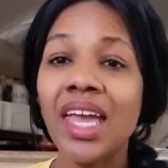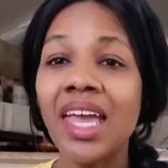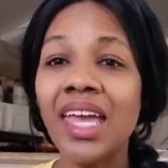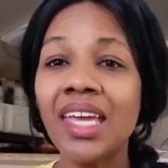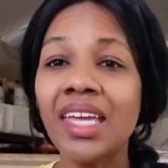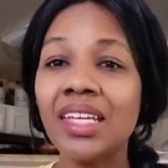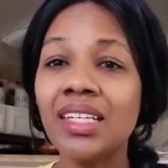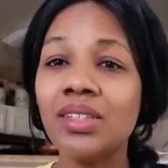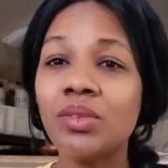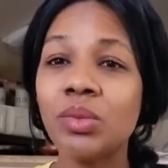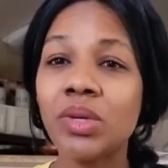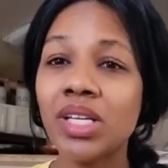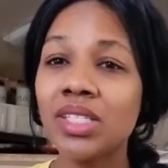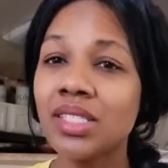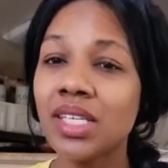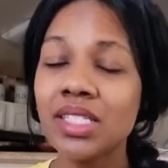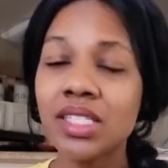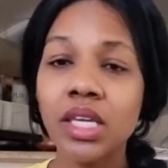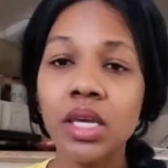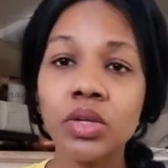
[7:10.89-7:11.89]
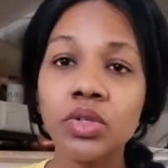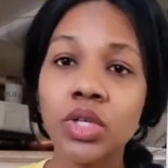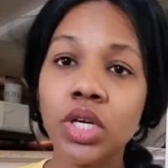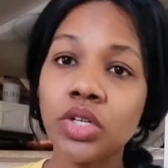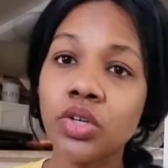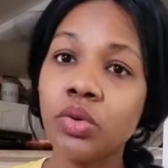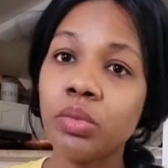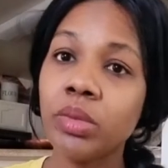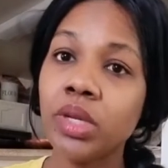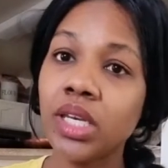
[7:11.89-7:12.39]
And when I say schedule, I
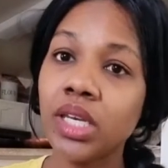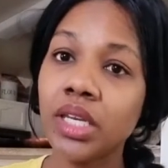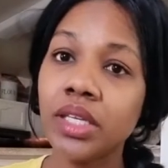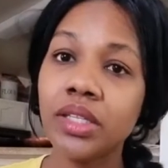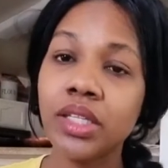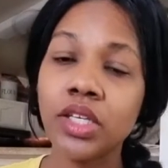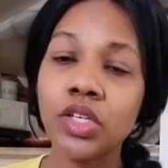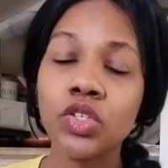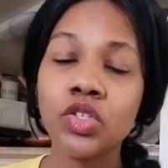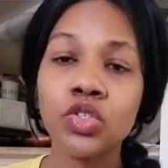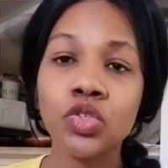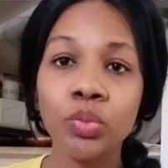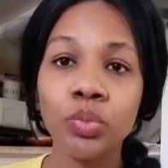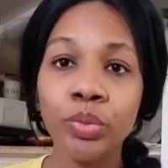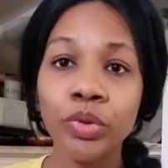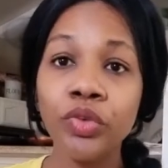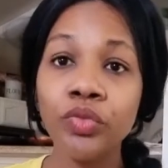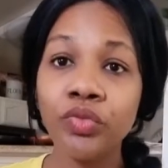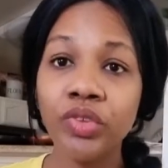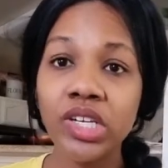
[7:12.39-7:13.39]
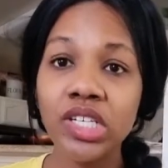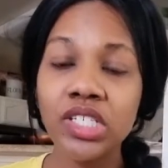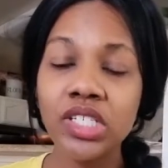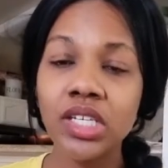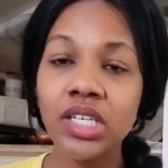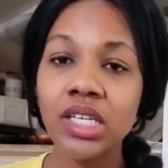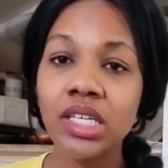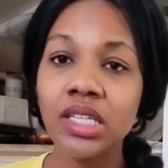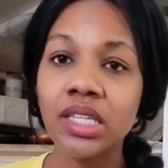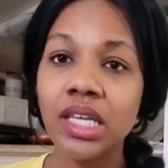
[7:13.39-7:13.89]
don't mean anything super
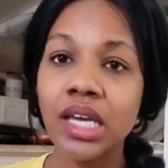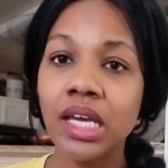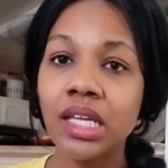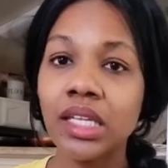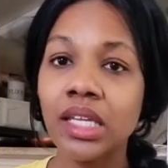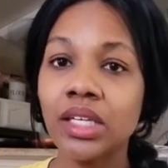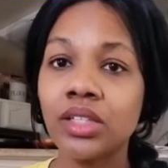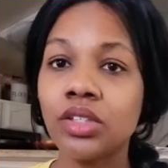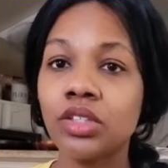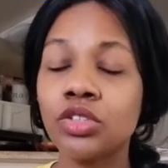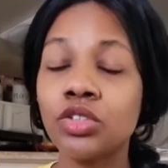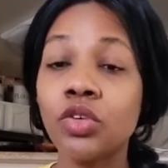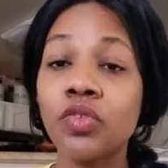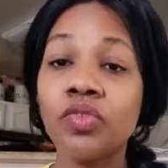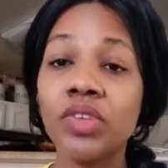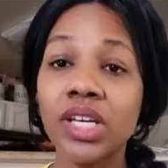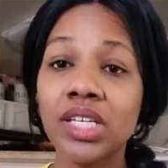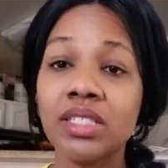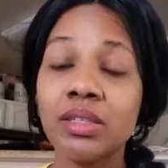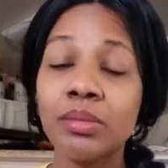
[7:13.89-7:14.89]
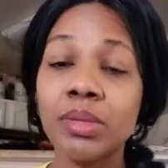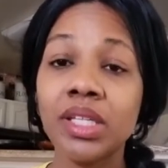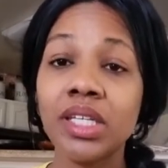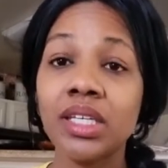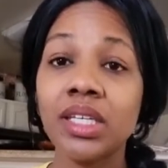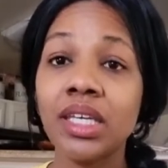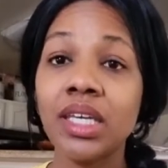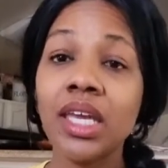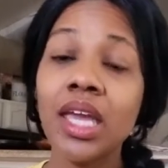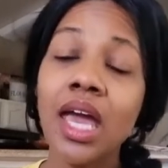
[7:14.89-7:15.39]
rigid that like there's no
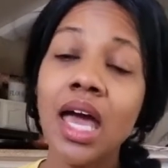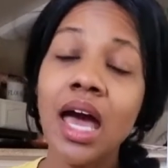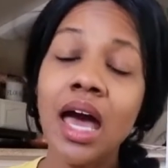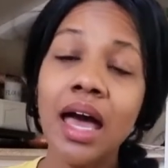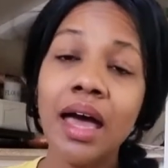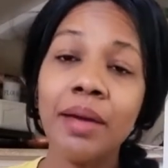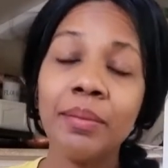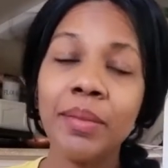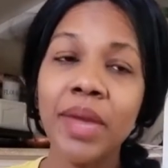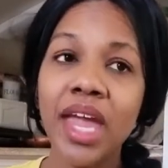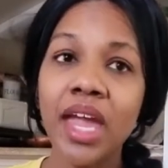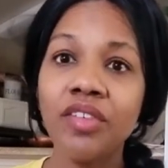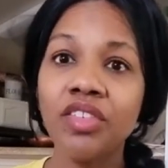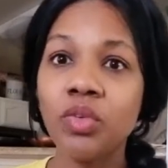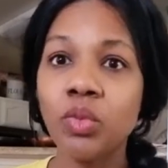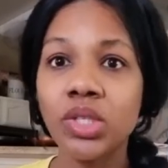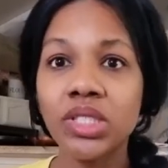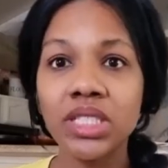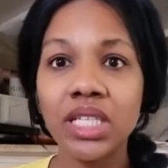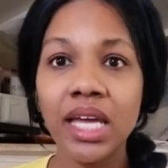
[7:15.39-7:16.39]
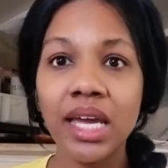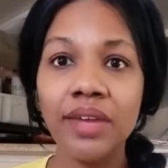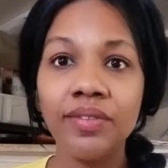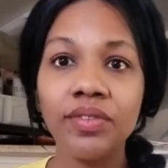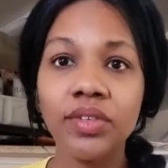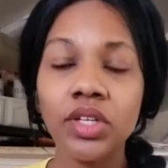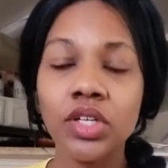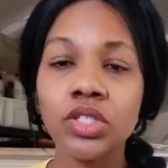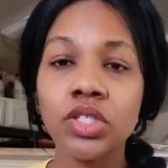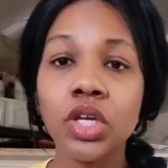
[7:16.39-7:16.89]
flexibility. Um, everyone's life
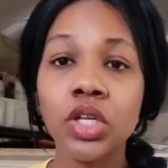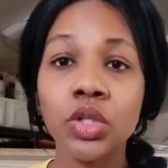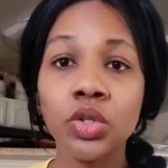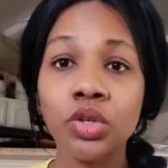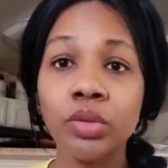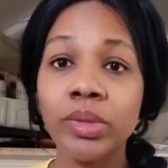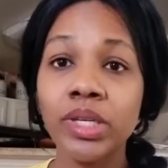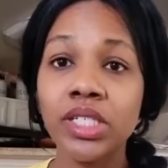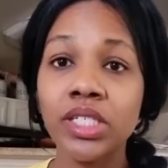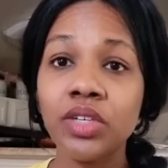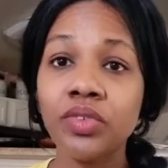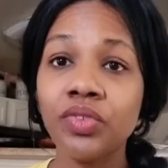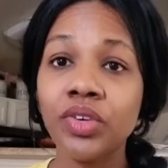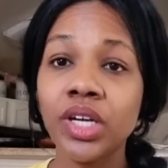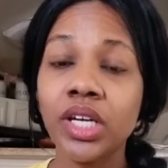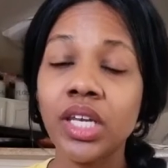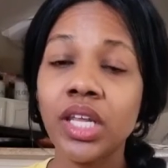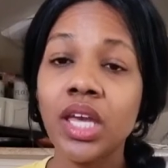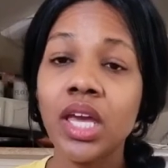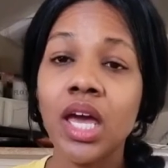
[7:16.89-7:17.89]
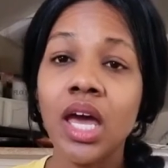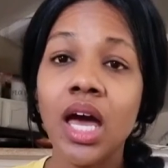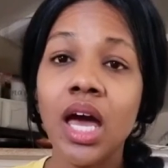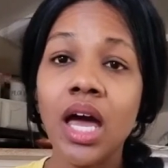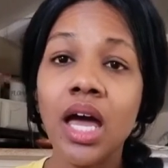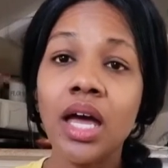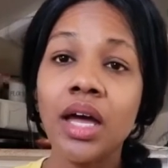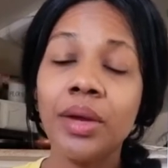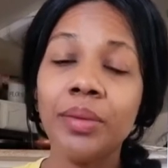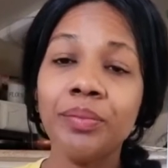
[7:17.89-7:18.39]
looks a little bit different.
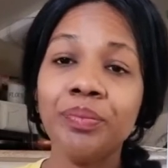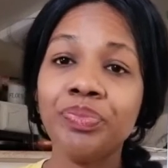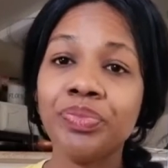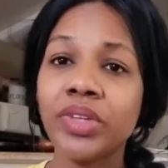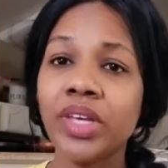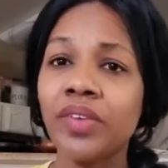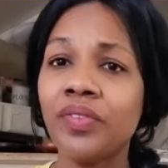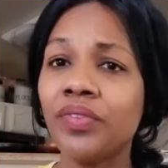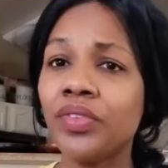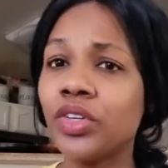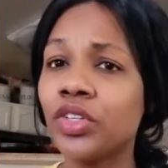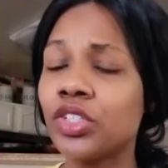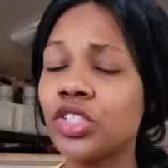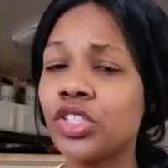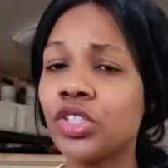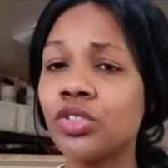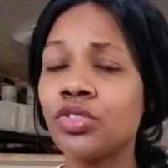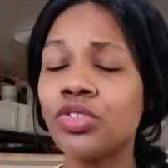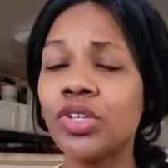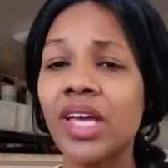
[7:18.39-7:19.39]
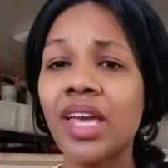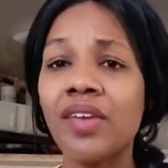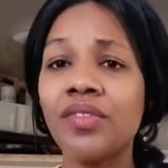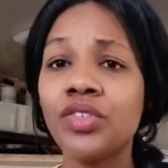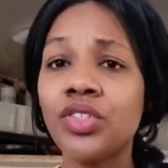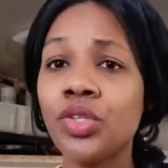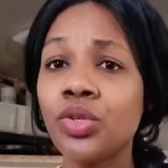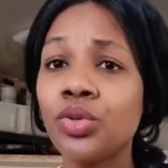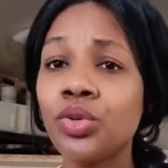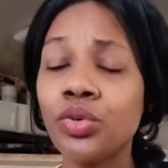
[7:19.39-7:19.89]
Um, if your children have
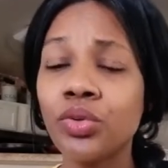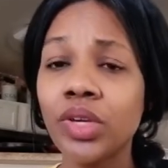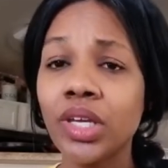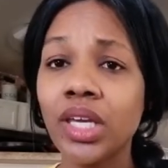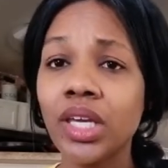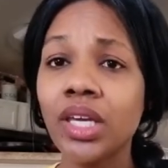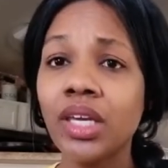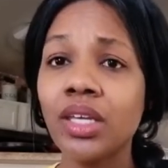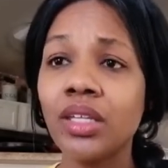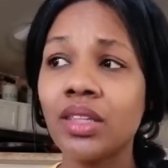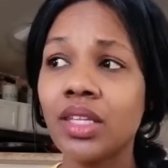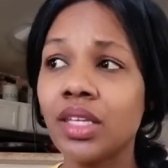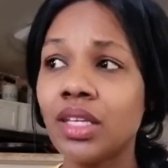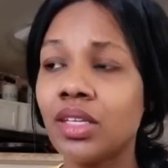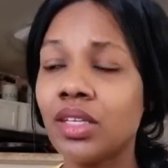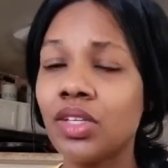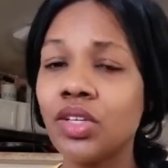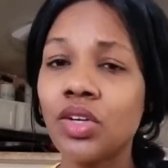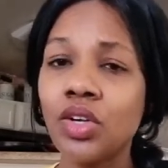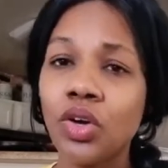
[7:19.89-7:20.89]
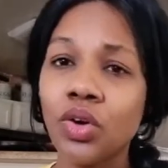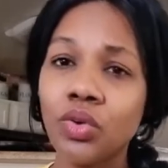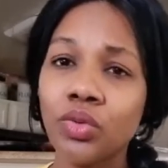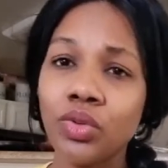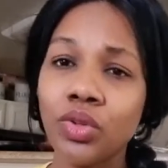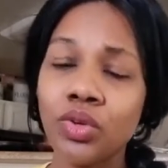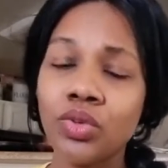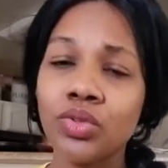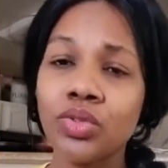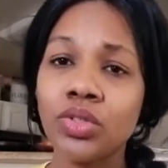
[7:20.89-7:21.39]
tutoring, then you know
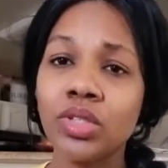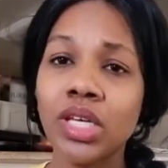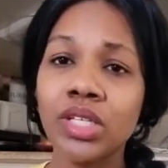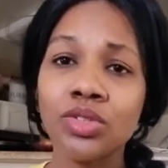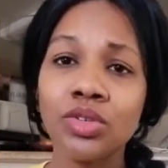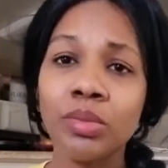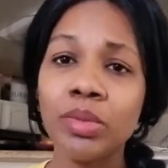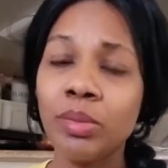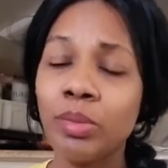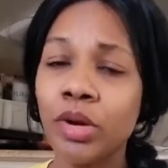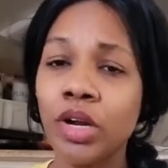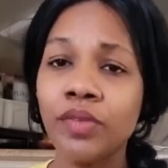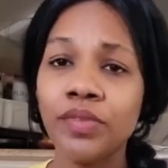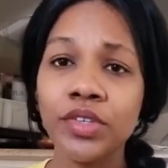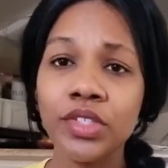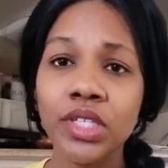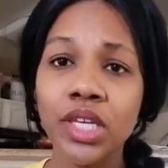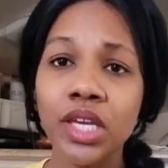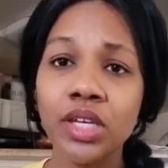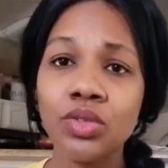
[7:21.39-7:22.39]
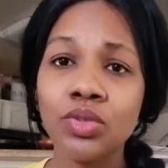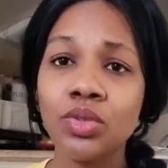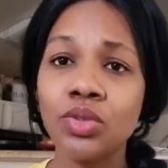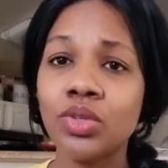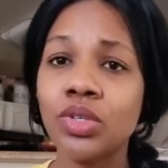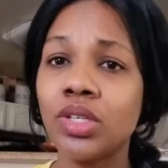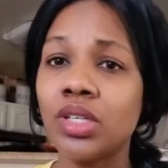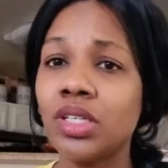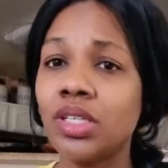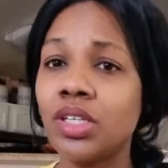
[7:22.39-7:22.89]
those that's going to be part of your schedule,
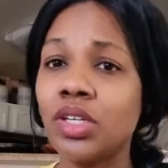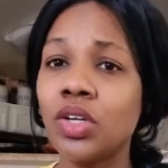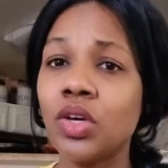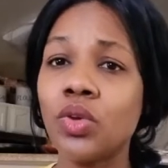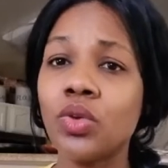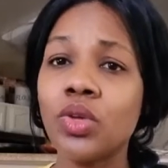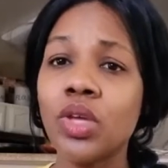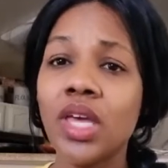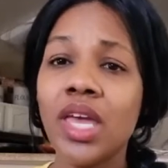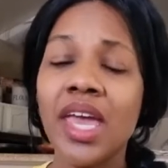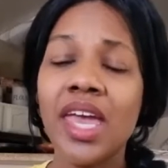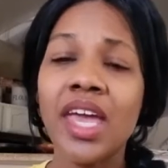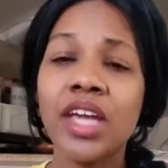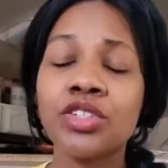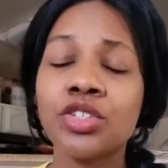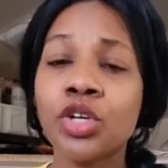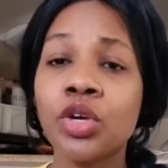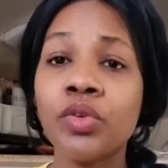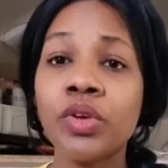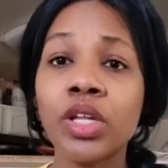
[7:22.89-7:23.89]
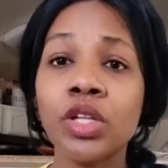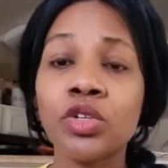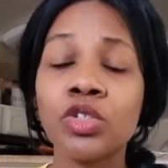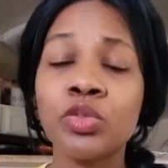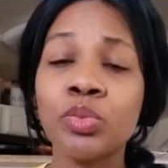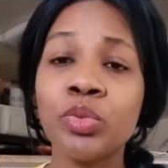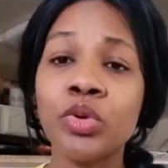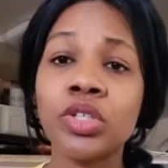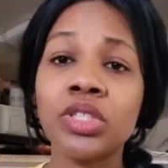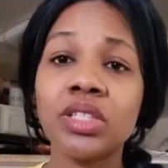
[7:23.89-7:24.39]
and you know extracurricular
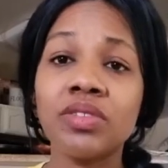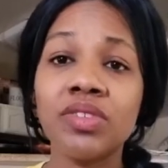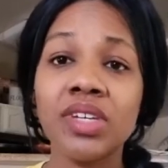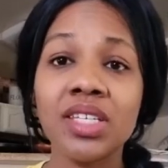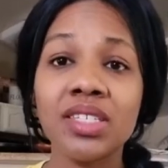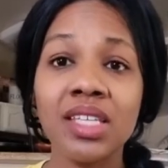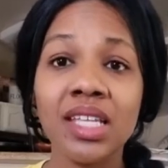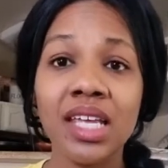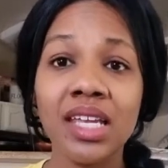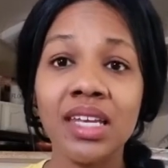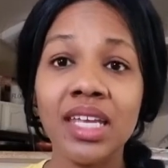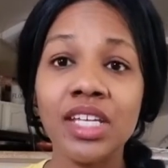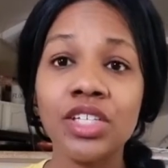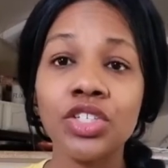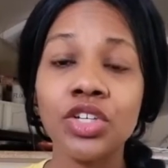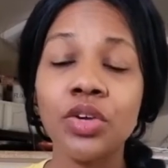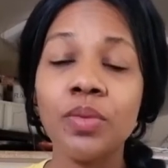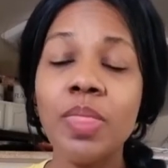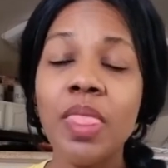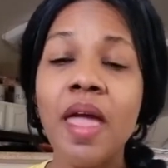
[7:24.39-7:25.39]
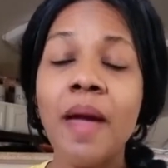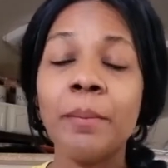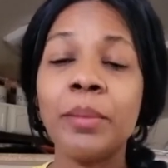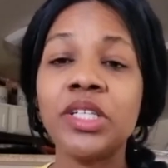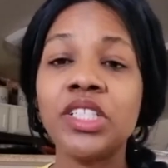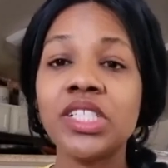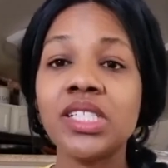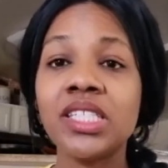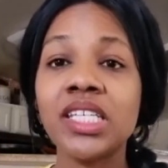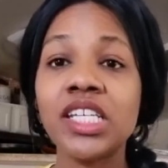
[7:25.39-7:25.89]
sports and things of that nature.
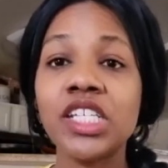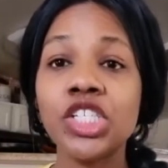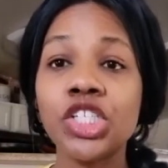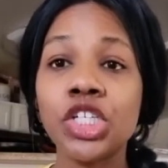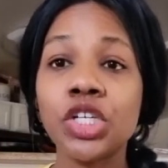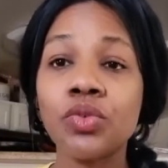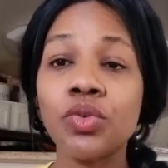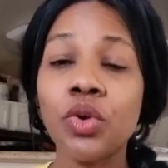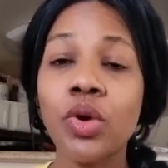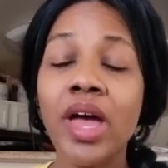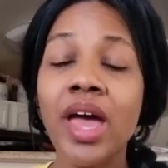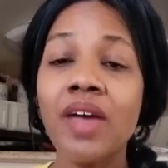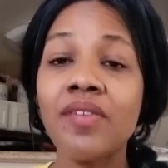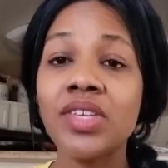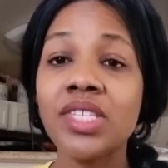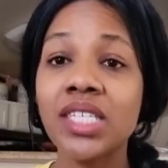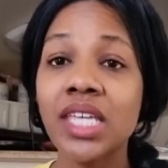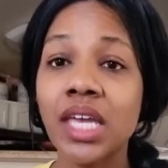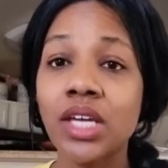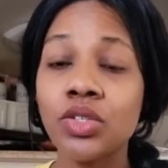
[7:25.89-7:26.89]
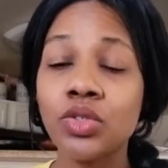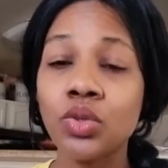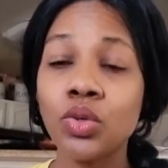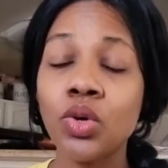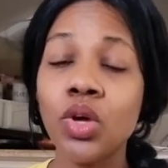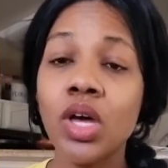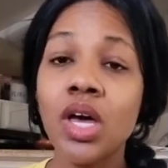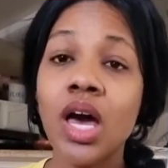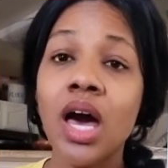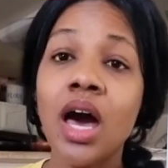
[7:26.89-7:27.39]
But just in general, have a
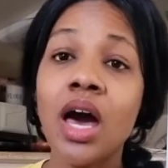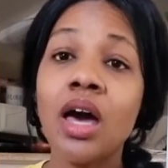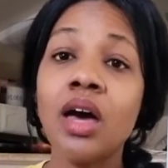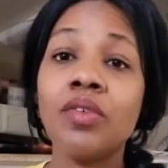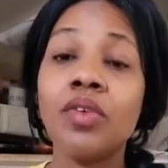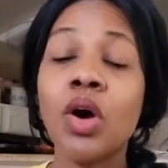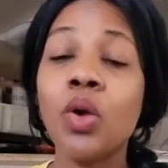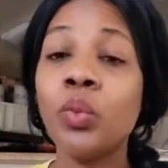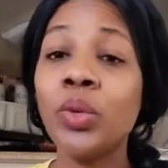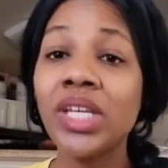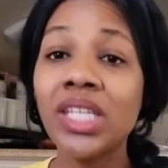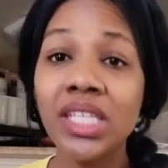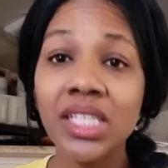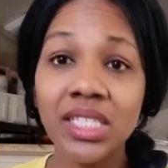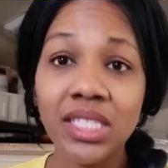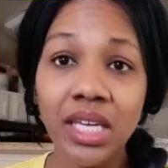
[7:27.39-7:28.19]
schedule, of, uh, a weekly